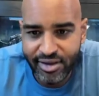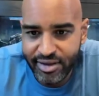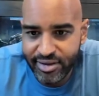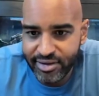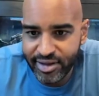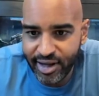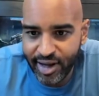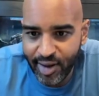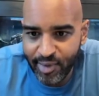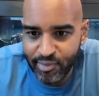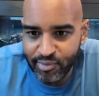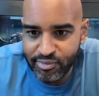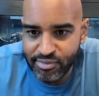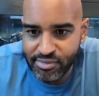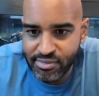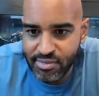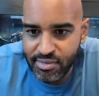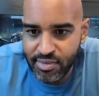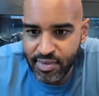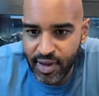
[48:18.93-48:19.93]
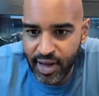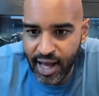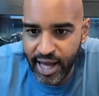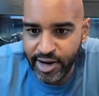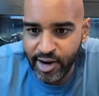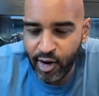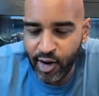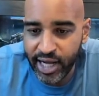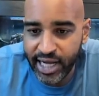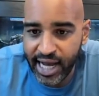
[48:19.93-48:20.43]
I
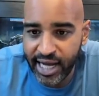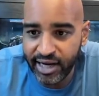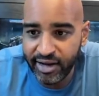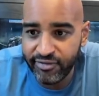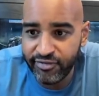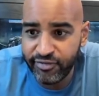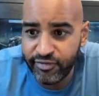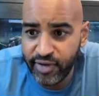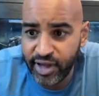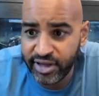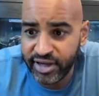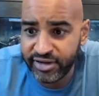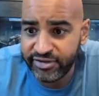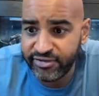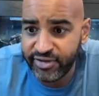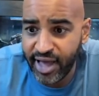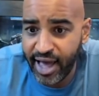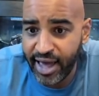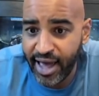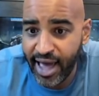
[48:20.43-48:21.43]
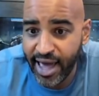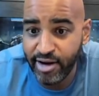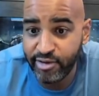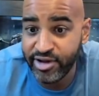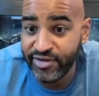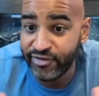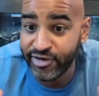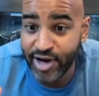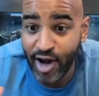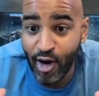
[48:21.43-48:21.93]
know I don't
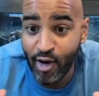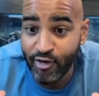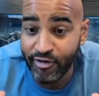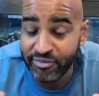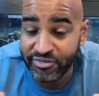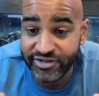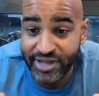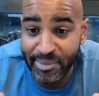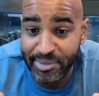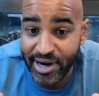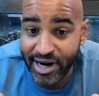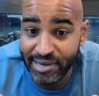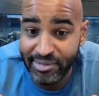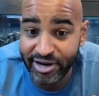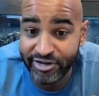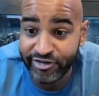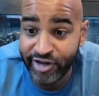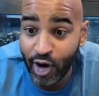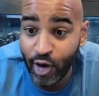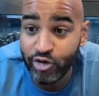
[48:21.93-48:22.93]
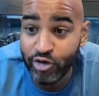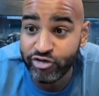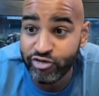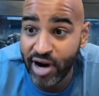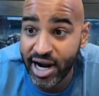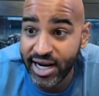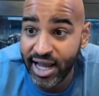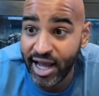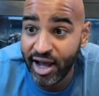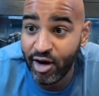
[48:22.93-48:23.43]
even know if I'm stepping on anybody's toes
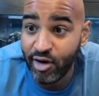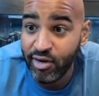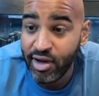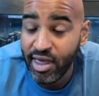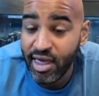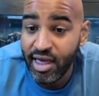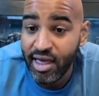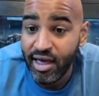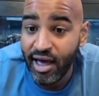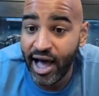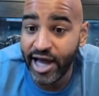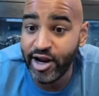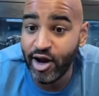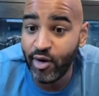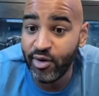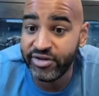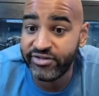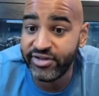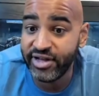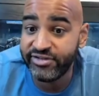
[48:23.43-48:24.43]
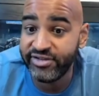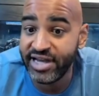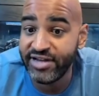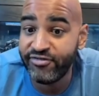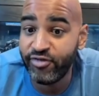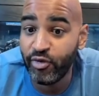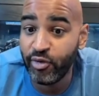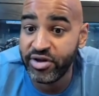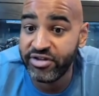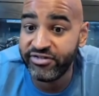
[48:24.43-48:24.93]
right now. I know it's
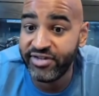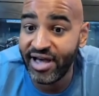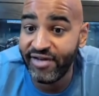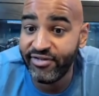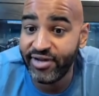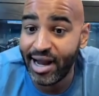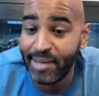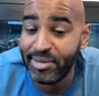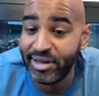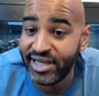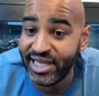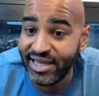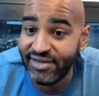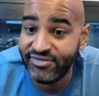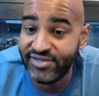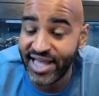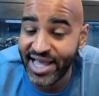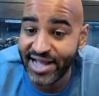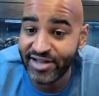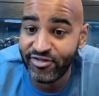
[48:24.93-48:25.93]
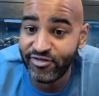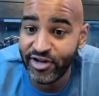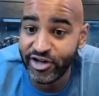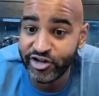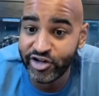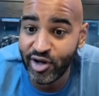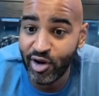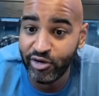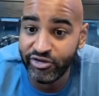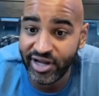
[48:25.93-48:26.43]
8:47. I believe Dan's Fish
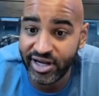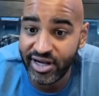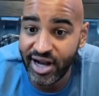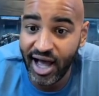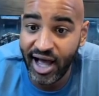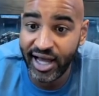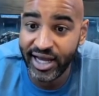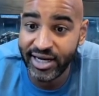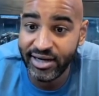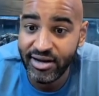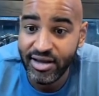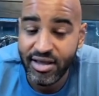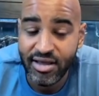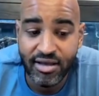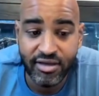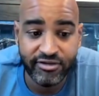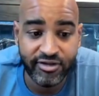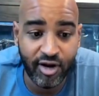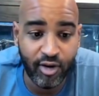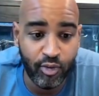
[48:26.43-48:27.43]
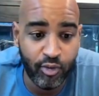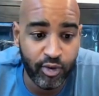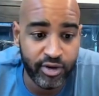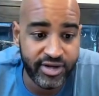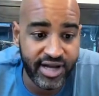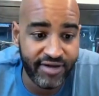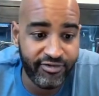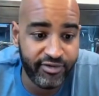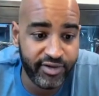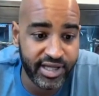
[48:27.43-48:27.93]
goes at 9. So we're
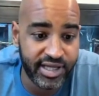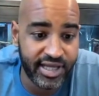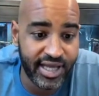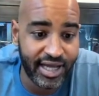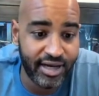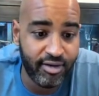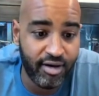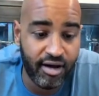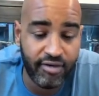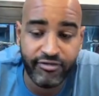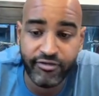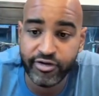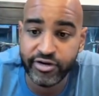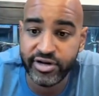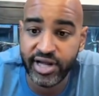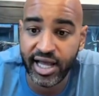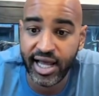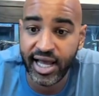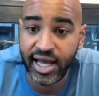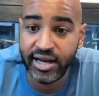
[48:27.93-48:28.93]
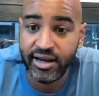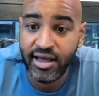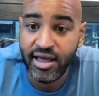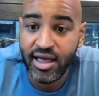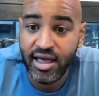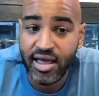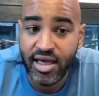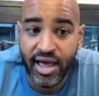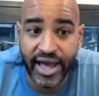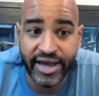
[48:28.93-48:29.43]
definitely getting off for Dan.
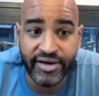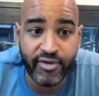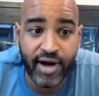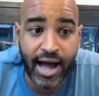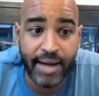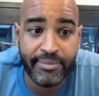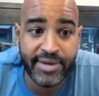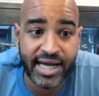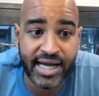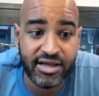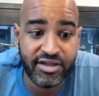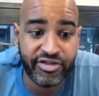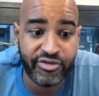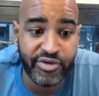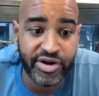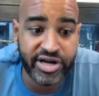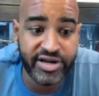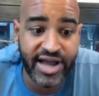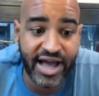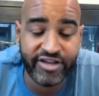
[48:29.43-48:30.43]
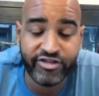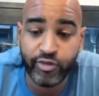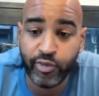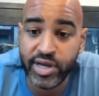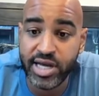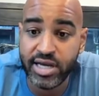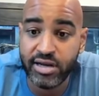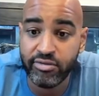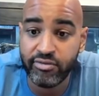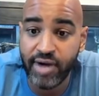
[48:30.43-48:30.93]
And Rob 93 next
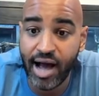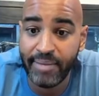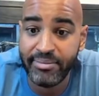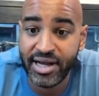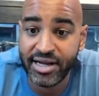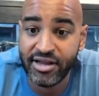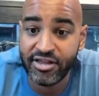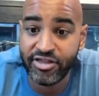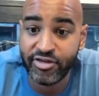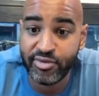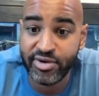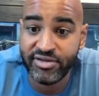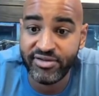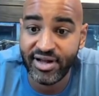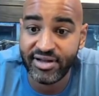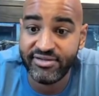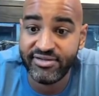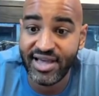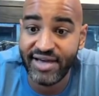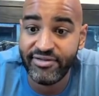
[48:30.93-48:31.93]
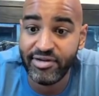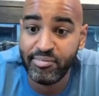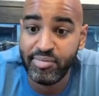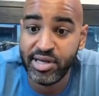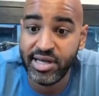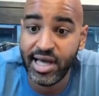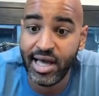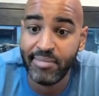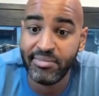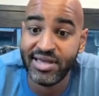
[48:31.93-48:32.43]
week. Rob 93 is at 7
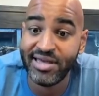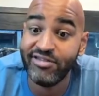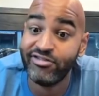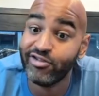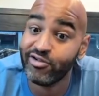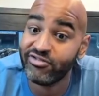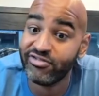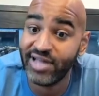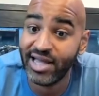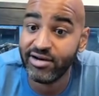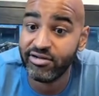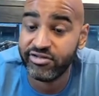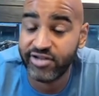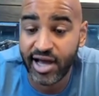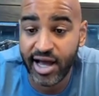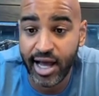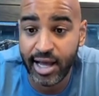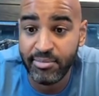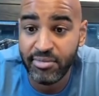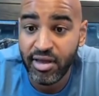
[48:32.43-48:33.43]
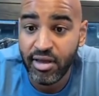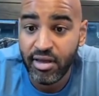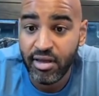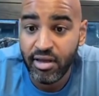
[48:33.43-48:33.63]
p.m. Eastern Standard Time.